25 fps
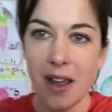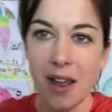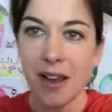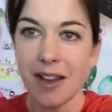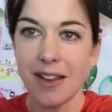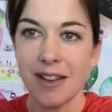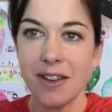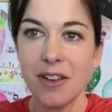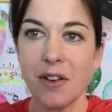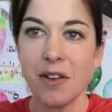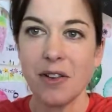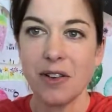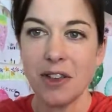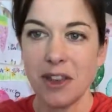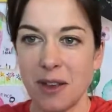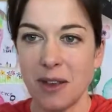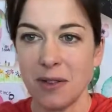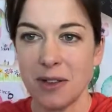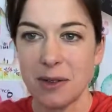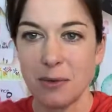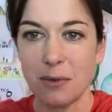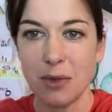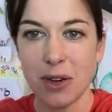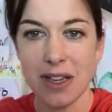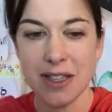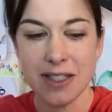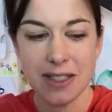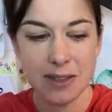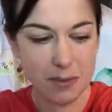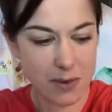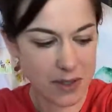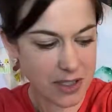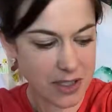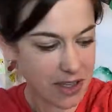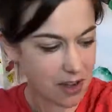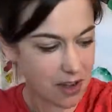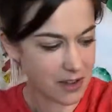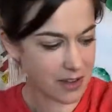I got you to bring some
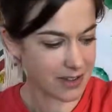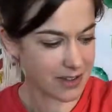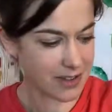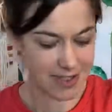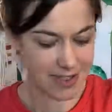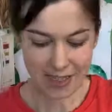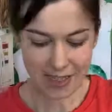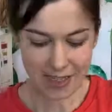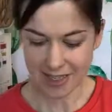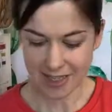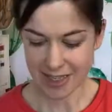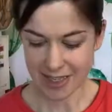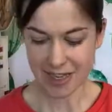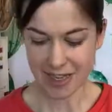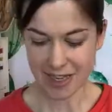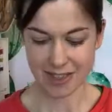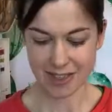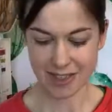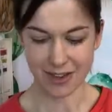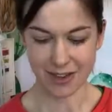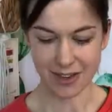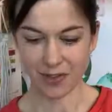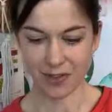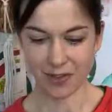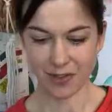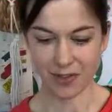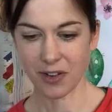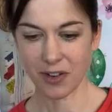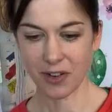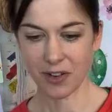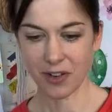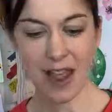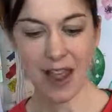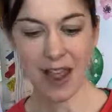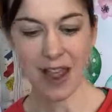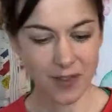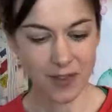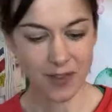salt to this lesson for
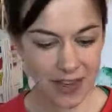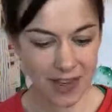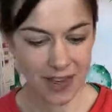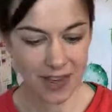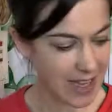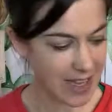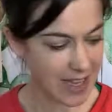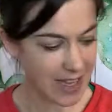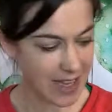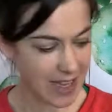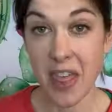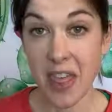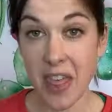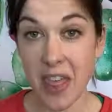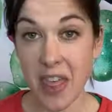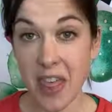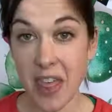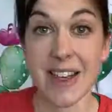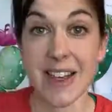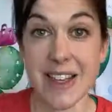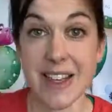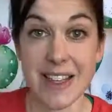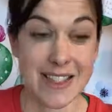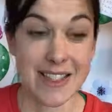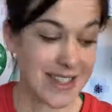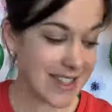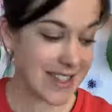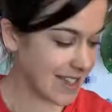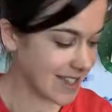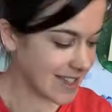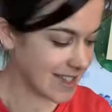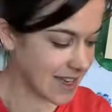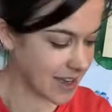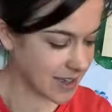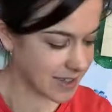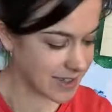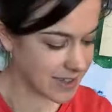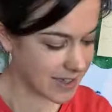definitely the least
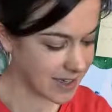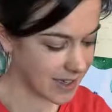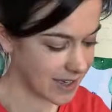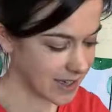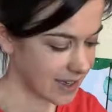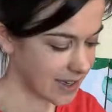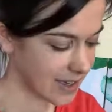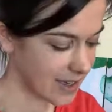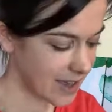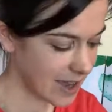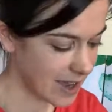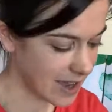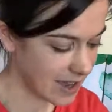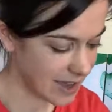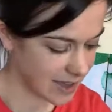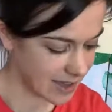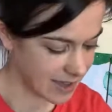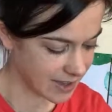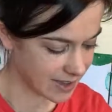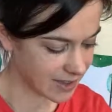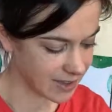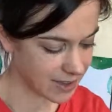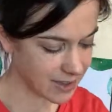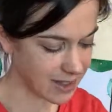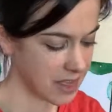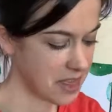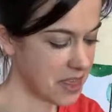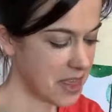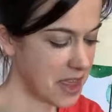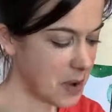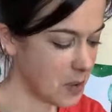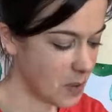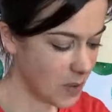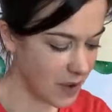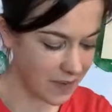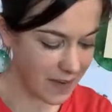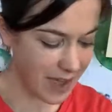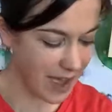exciting thing
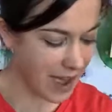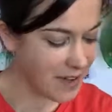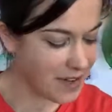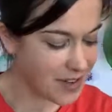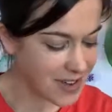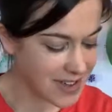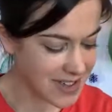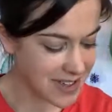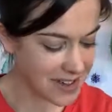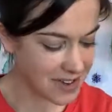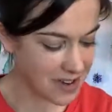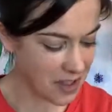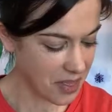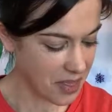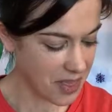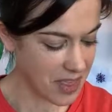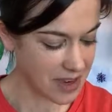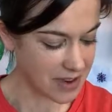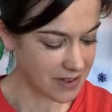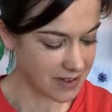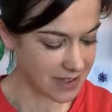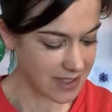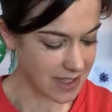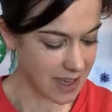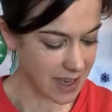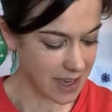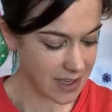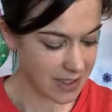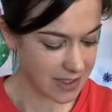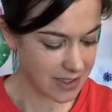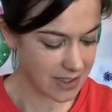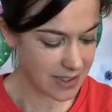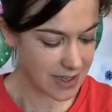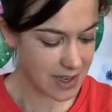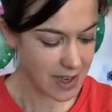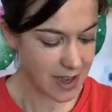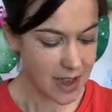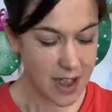we've ever done on Theatre of Science.